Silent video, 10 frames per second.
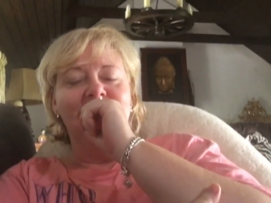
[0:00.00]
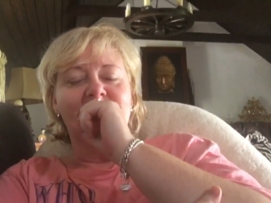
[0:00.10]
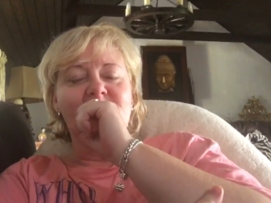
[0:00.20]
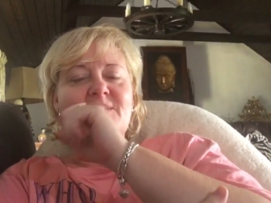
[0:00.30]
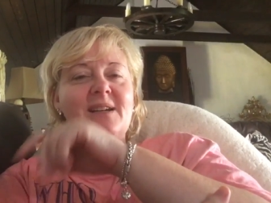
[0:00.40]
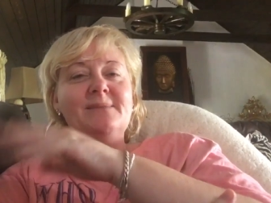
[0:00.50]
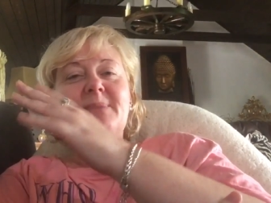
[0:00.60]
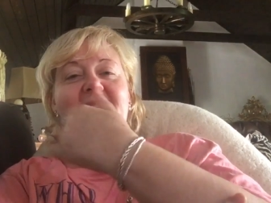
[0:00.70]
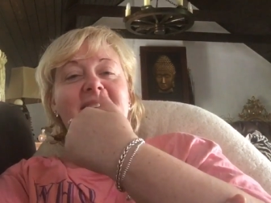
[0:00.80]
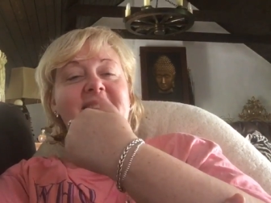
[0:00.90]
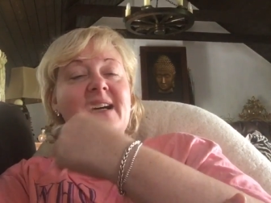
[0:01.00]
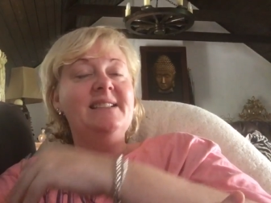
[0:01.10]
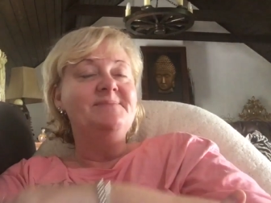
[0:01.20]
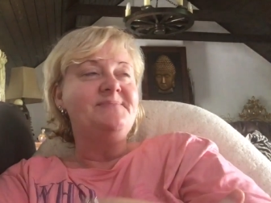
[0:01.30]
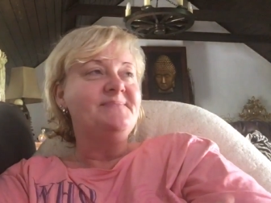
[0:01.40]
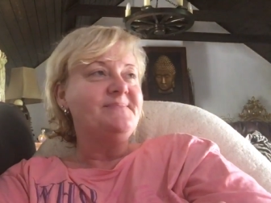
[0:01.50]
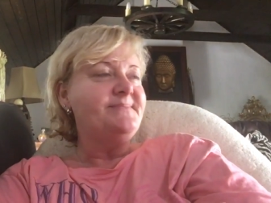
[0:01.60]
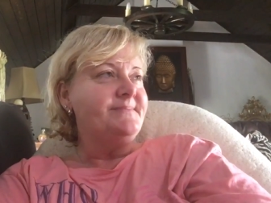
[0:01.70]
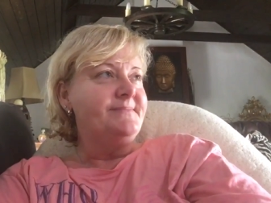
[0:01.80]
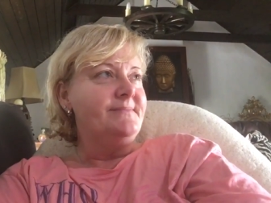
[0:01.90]
Sorry, bad day.
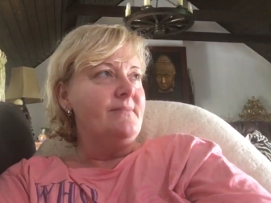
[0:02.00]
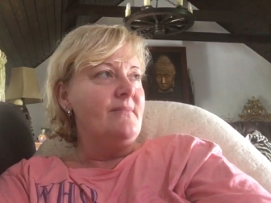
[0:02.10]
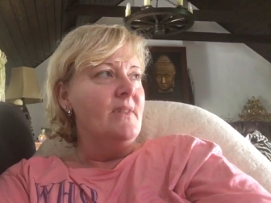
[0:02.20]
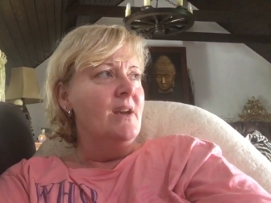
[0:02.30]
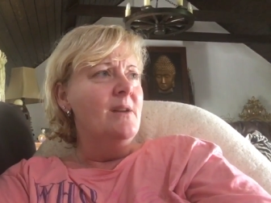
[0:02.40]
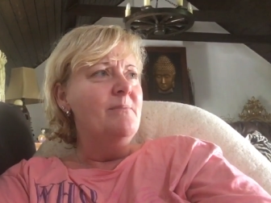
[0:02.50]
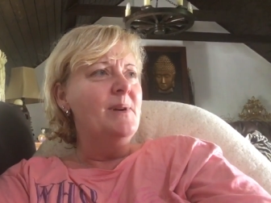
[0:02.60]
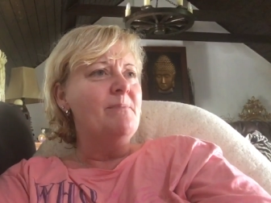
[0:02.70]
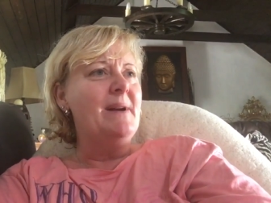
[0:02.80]
But